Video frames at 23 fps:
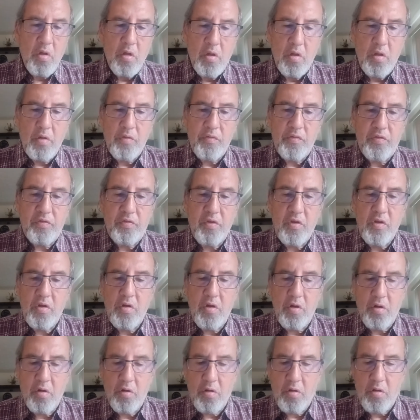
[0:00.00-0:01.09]
Let's see
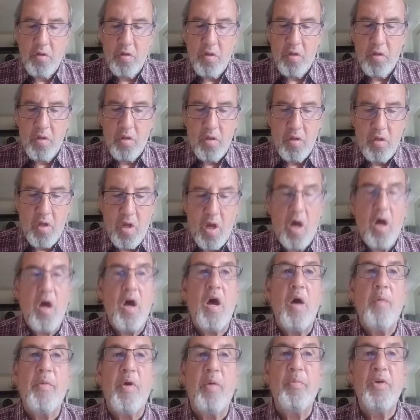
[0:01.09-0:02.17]
here.
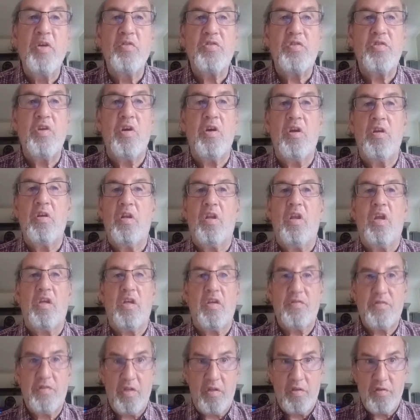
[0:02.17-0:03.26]
I'm almost done. Like
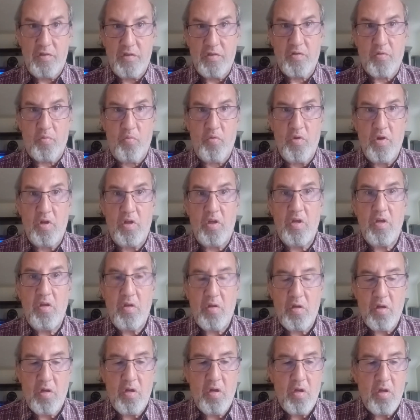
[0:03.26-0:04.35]
I said, this is a really
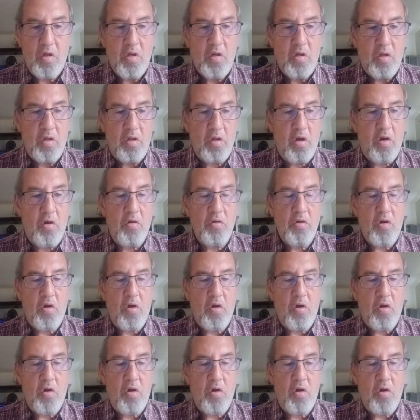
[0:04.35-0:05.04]
long